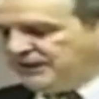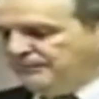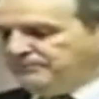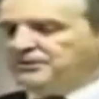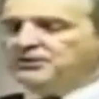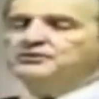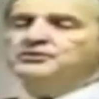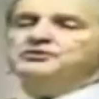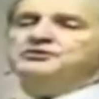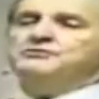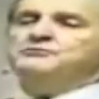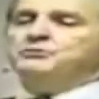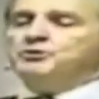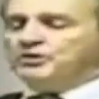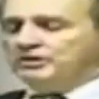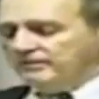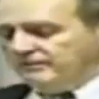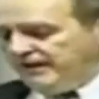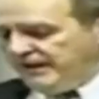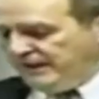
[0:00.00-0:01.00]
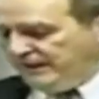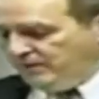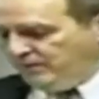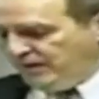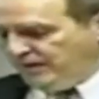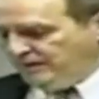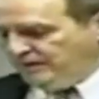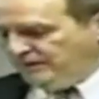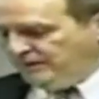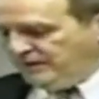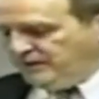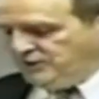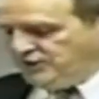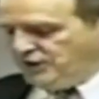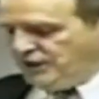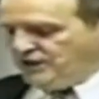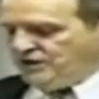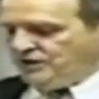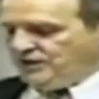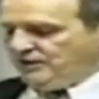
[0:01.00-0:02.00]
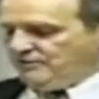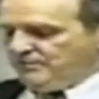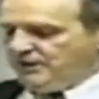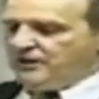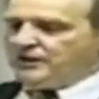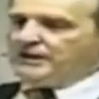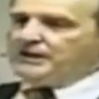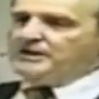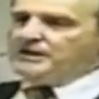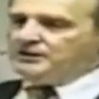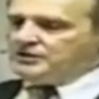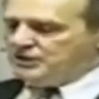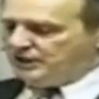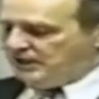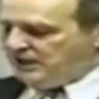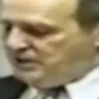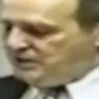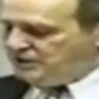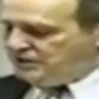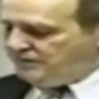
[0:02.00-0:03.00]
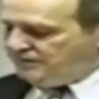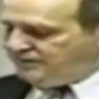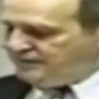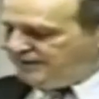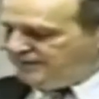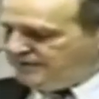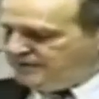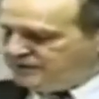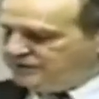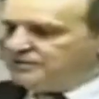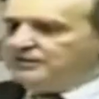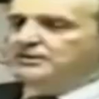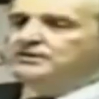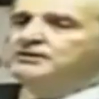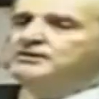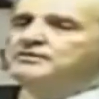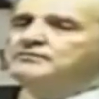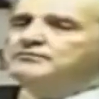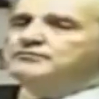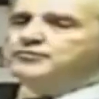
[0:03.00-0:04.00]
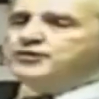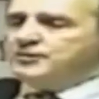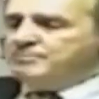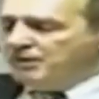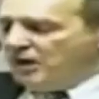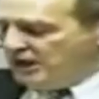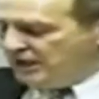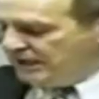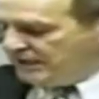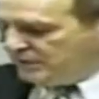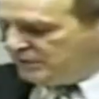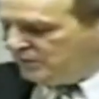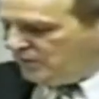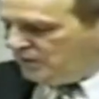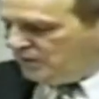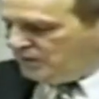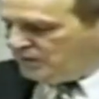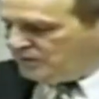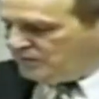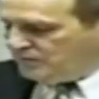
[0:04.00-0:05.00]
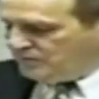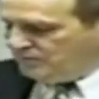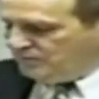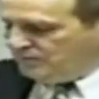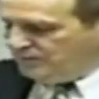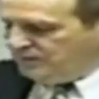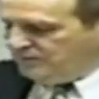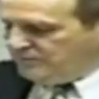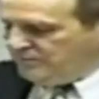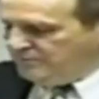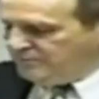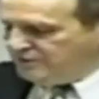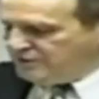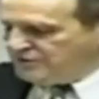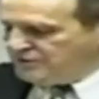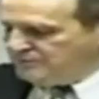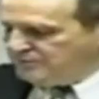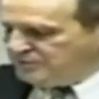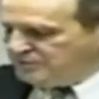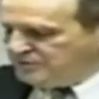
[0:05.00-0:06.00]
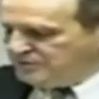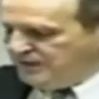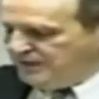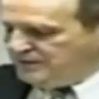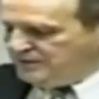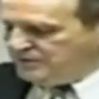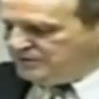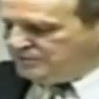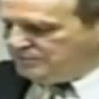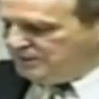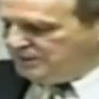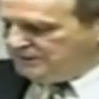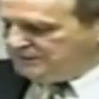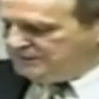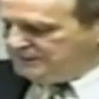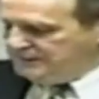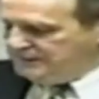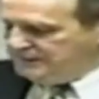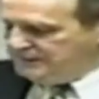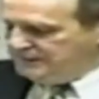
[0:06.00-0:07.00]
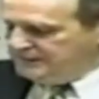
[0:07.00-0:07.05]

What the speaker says: accepted the support of anyone in changing American education from its free market course to an irreversible statist one.